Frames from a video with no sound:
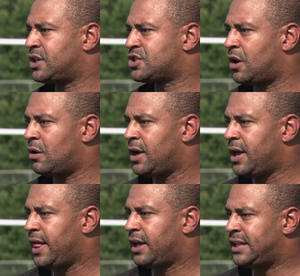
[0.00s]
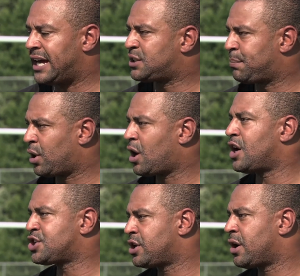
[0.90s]
So that's a
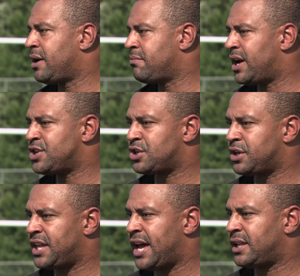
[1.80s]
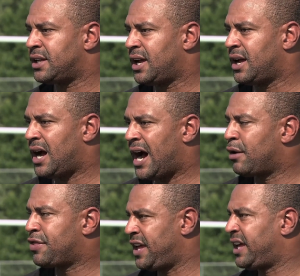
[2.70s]
precautionary measure that I
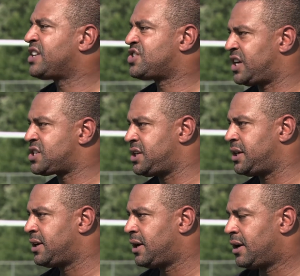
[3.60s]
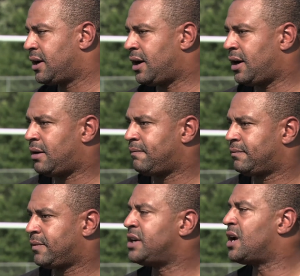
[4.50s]
don't think existed
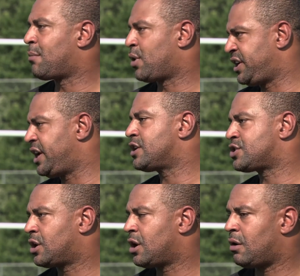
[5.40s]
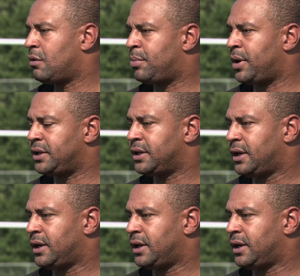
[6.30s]
a number of years ago. But,